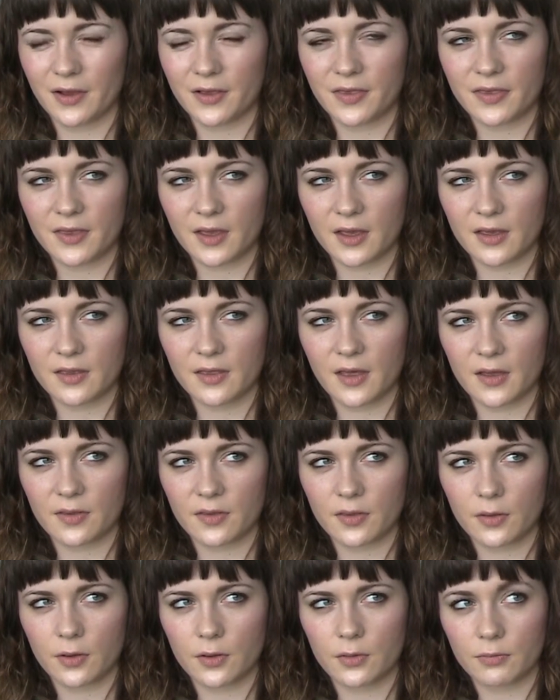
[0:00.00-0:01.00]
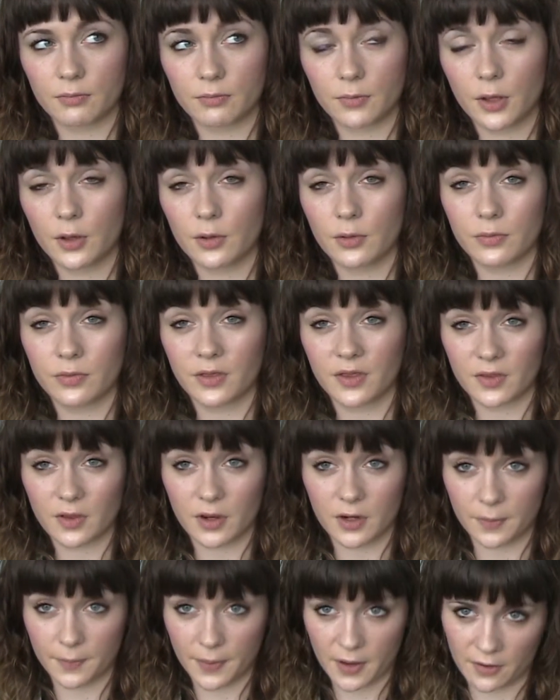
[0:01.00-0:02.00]
I'd say that's who this
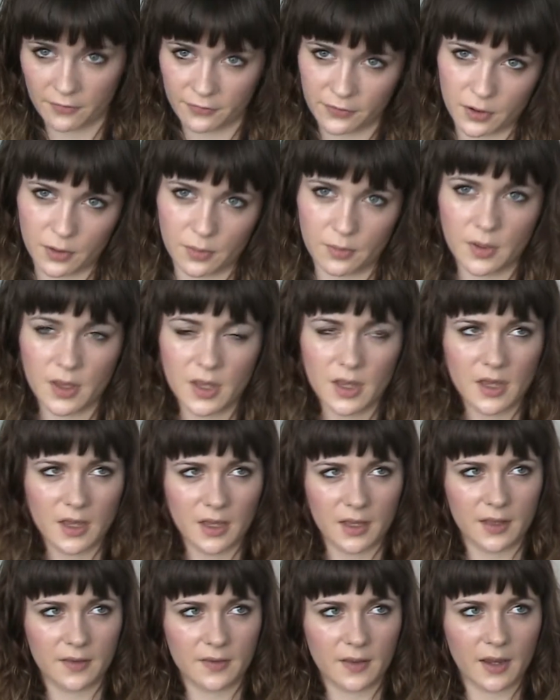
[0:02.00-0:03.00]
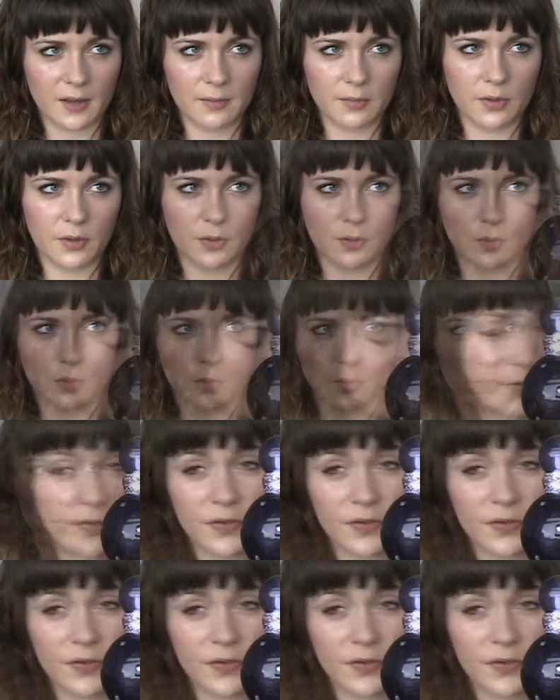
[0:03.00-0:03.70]
kind of perfume is aimed towards.